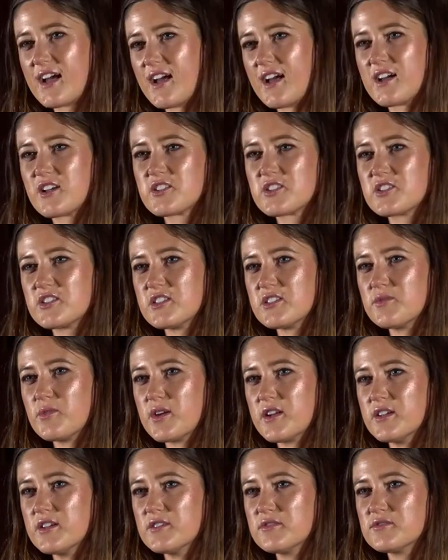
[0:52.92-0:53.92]
I actually
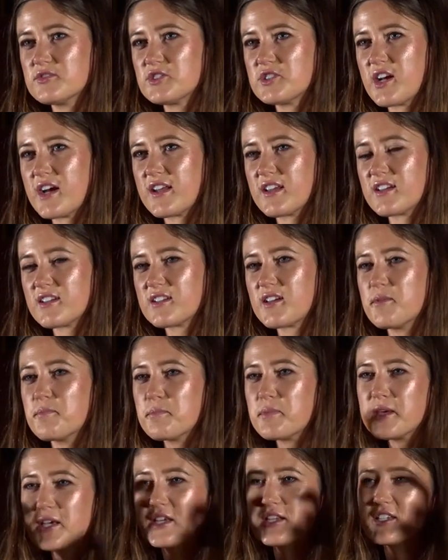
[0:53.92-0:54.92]
want to try to
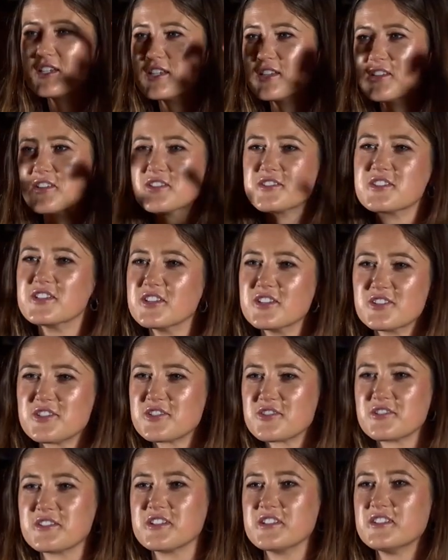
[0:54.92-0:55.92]
compete in this
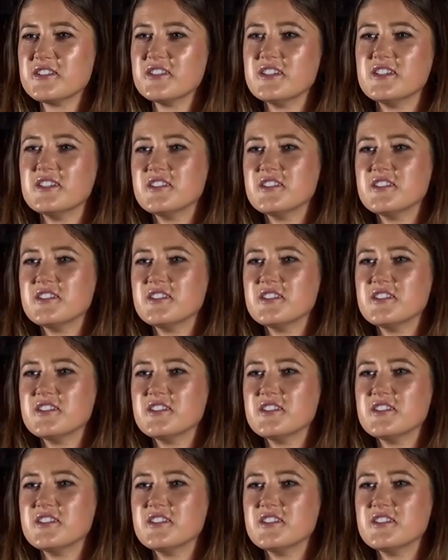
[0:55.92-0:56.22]
industry,